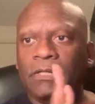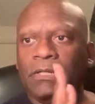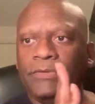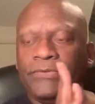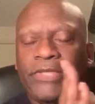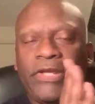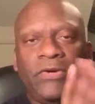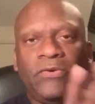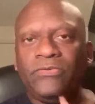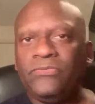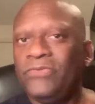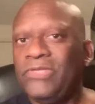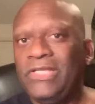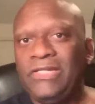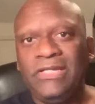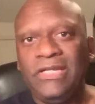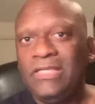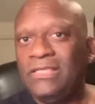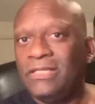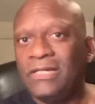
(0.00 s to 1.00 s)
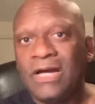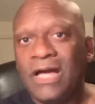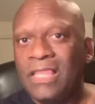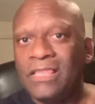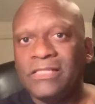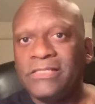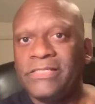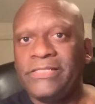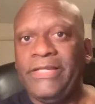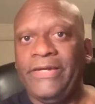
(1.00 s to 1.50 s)
they don't really need the
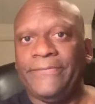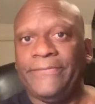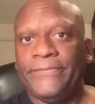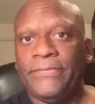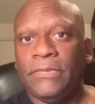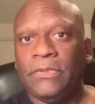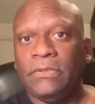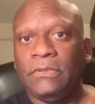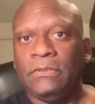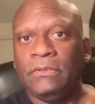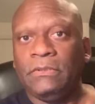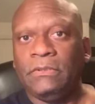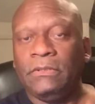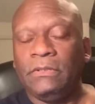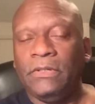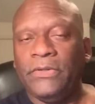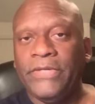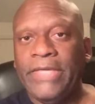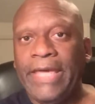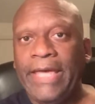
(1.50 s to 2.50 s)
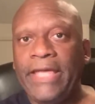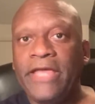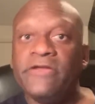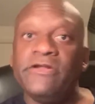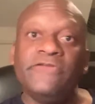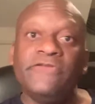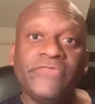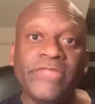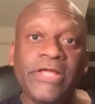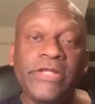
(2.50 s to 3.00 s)
Coliseum. Okay,
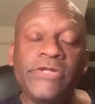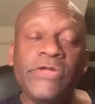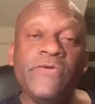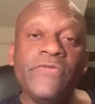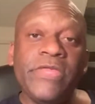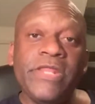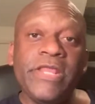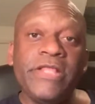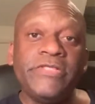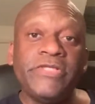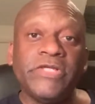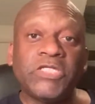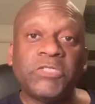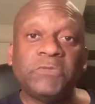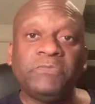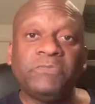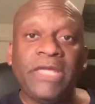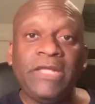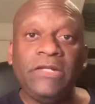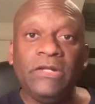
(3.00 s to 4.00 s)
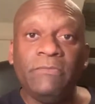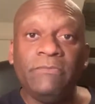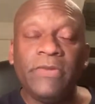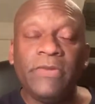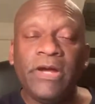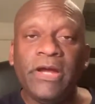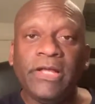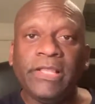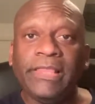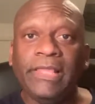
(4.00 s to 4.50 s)
and if they do, they need to explain
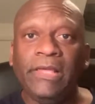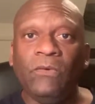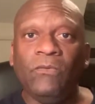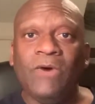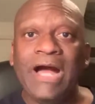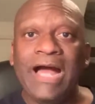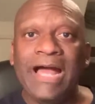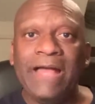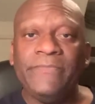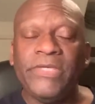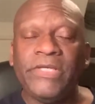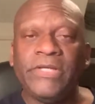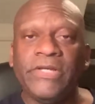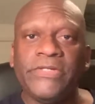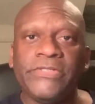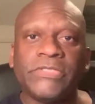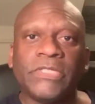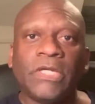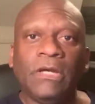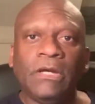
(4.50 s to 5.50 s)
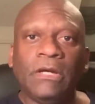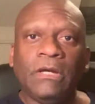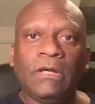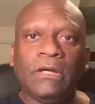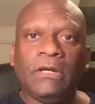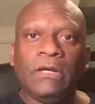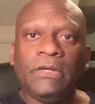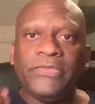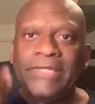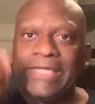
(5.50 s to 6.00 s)
numerically why, because
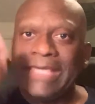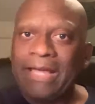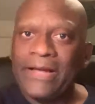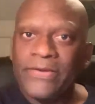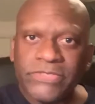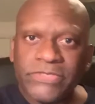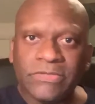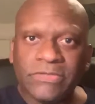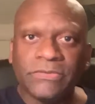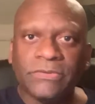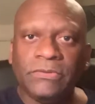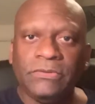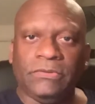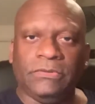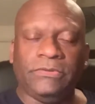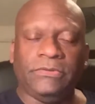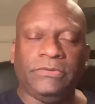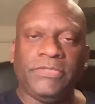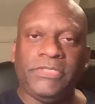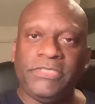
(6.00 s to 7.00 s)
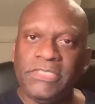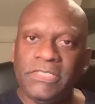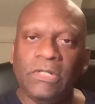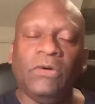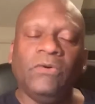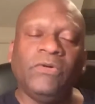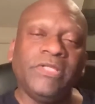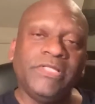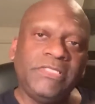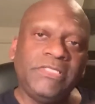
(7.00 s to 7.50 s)
the council, the
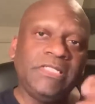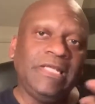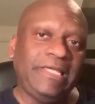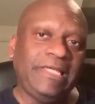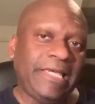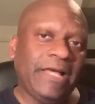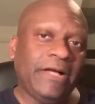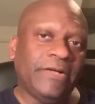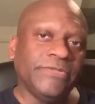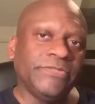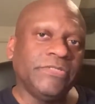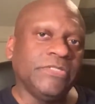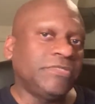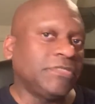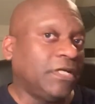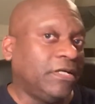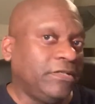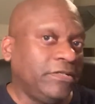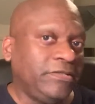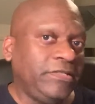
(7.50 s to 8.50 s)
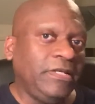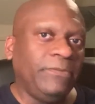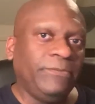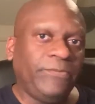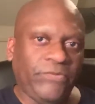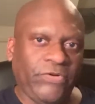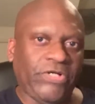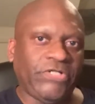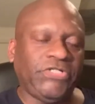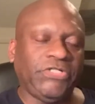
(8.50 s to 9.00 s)
Oakland City Council is under the
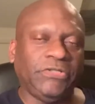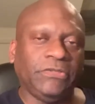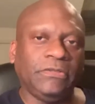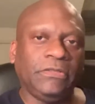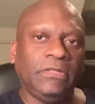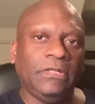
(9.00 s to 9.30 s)
impression